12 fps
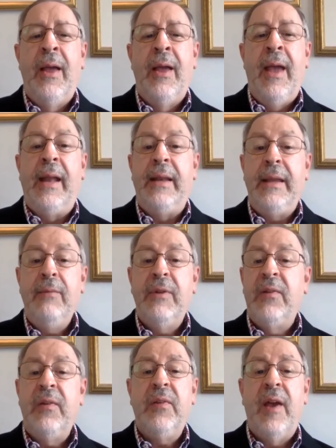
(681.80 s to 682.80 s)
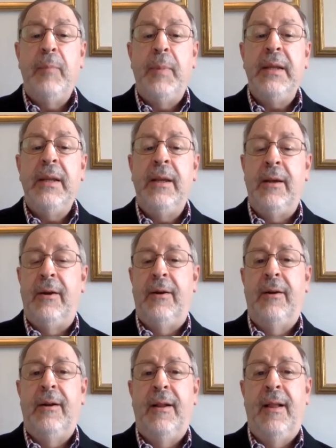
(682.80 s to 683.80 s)
and even since I've been here.
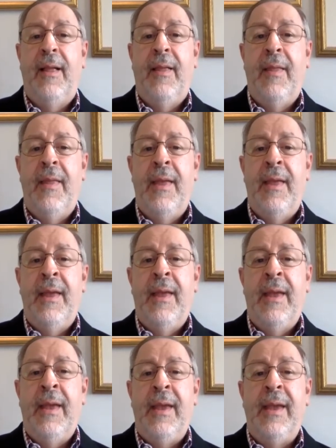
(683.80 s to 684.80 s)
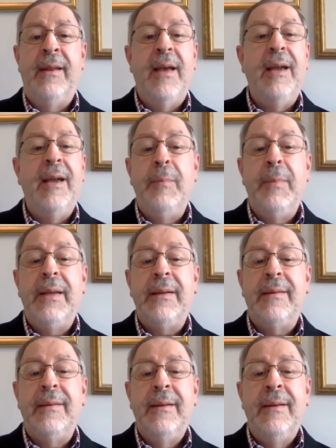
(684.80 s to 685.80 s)
And I
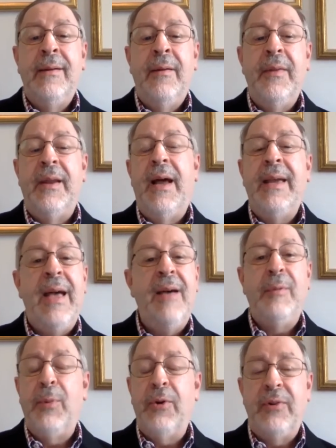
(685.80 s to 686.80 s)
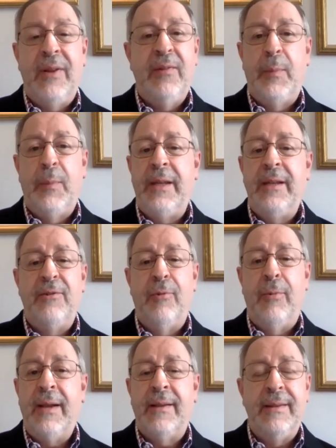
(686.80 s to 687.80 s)
admit that I haven't participated
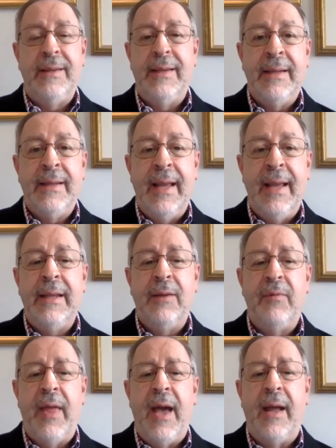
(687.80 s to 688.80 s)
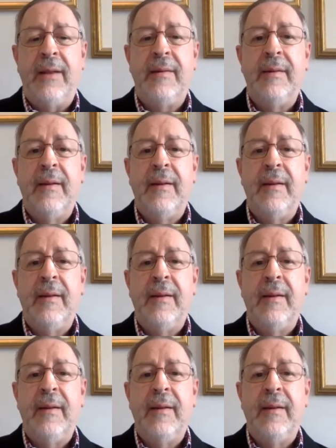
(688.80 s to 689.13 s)
directly in any of that.